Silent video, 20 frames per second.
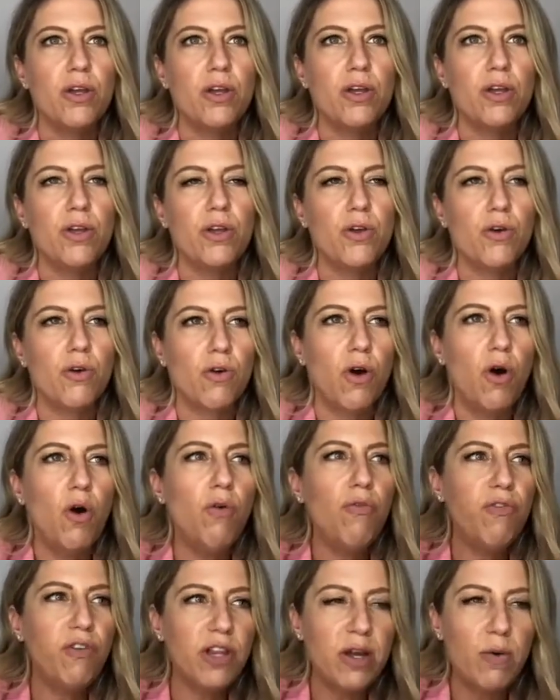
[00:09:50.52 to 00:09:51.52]
you're
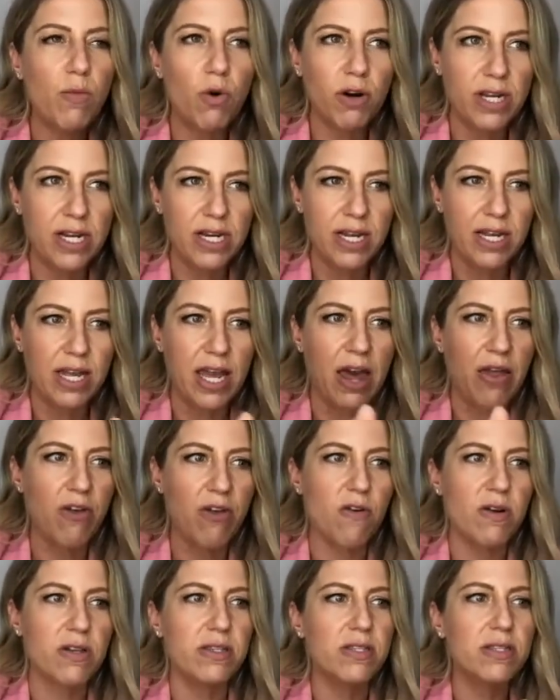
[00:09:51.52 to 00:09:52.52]
hopefully working
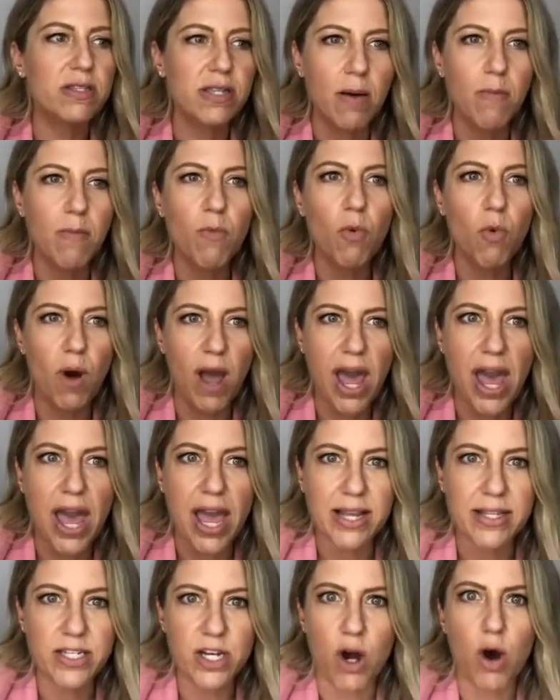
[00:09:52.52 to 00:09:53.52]
together in some
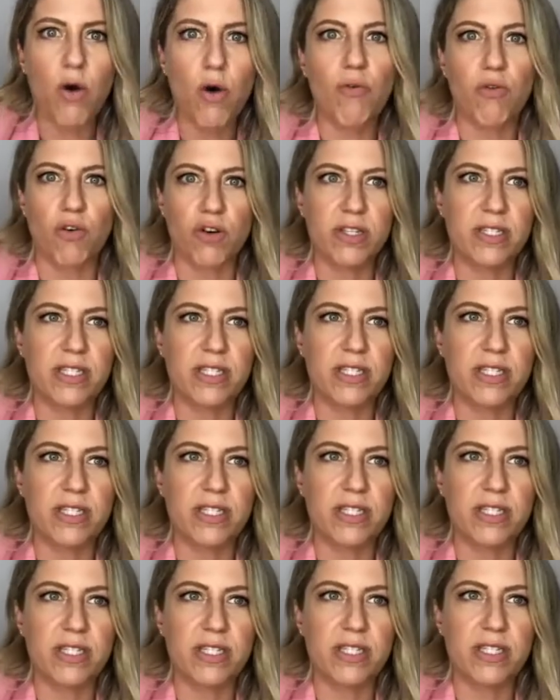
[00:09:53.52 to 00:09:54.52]
way to oversee
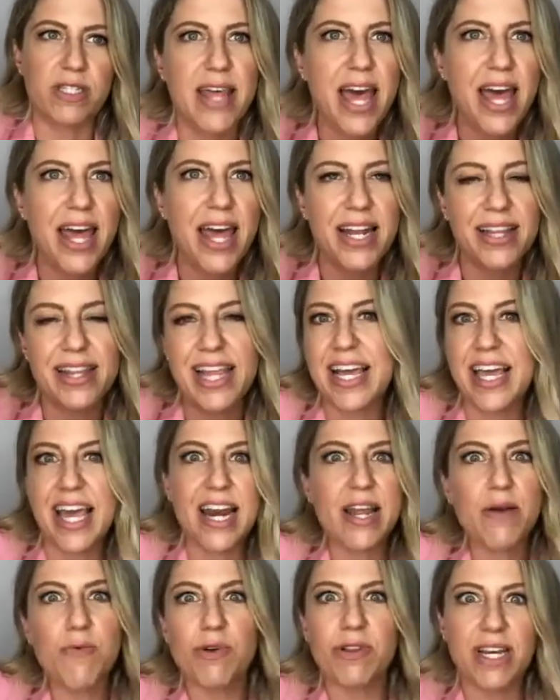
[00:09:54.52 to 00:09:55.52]
it. And then, like
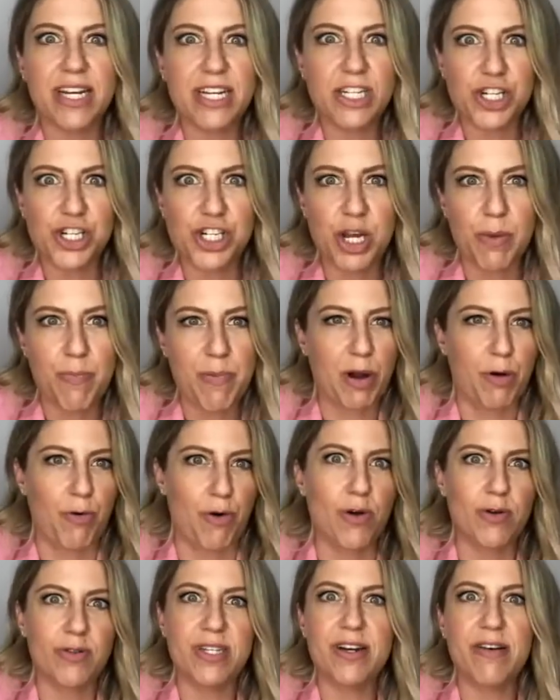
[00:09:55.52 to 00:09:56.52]
any relationship, it
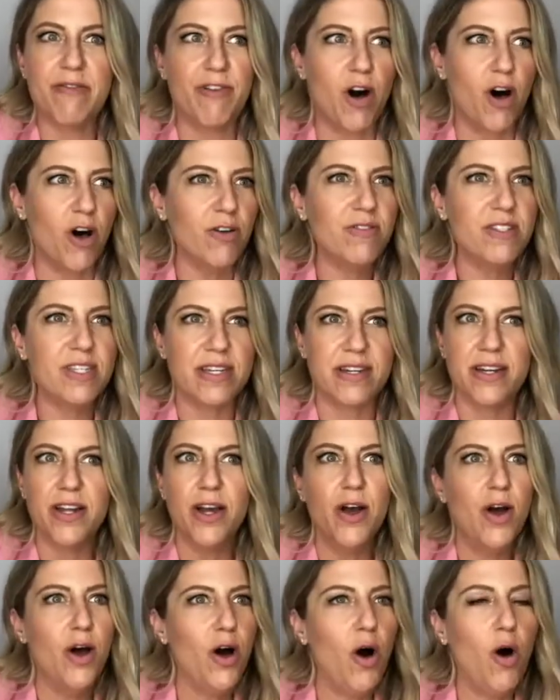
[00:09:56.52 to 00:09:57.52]
grows and evolves, and
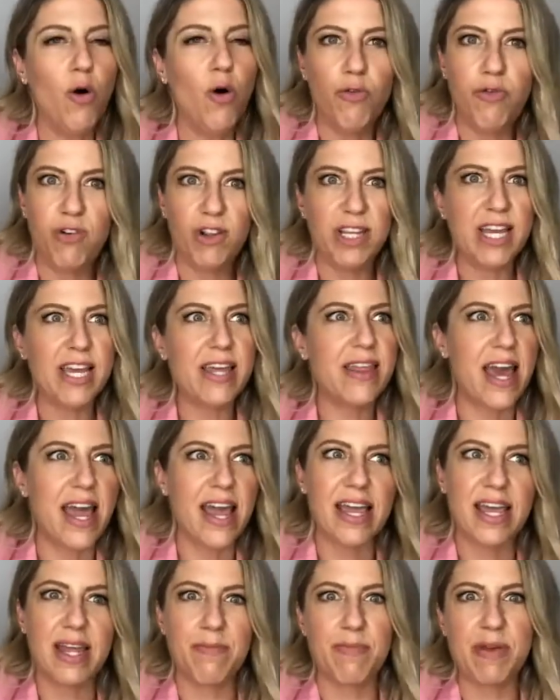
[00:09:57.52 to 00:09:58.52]
hopefully they
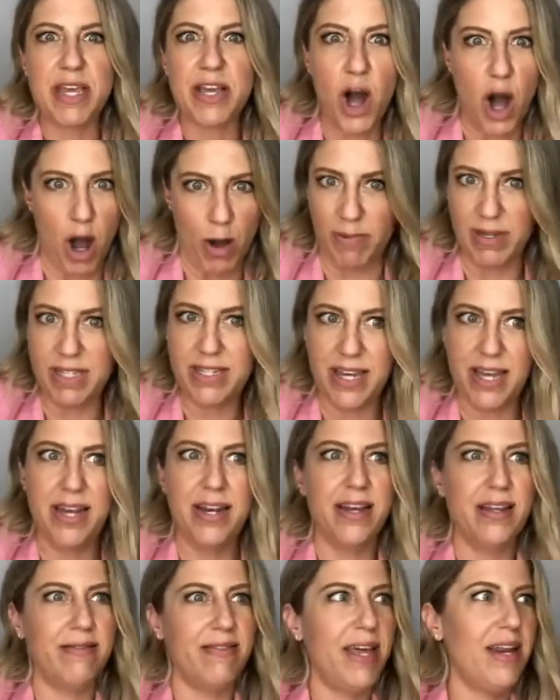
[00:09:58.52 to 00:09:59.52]
can be competent.
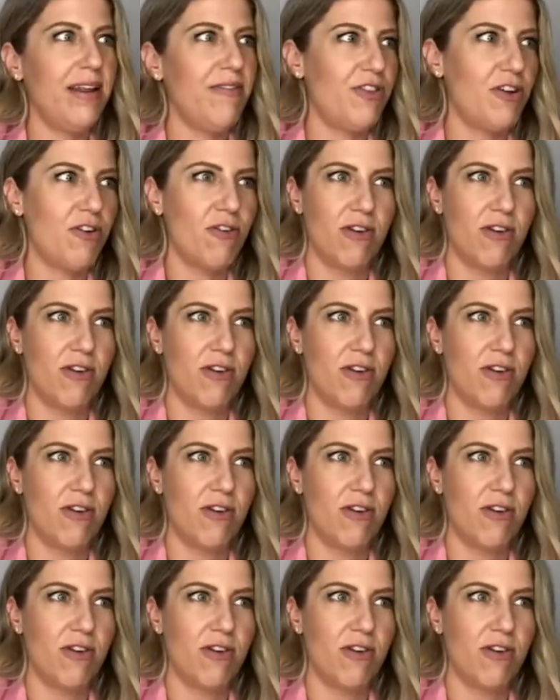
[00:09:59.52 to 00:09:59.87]
And then if they're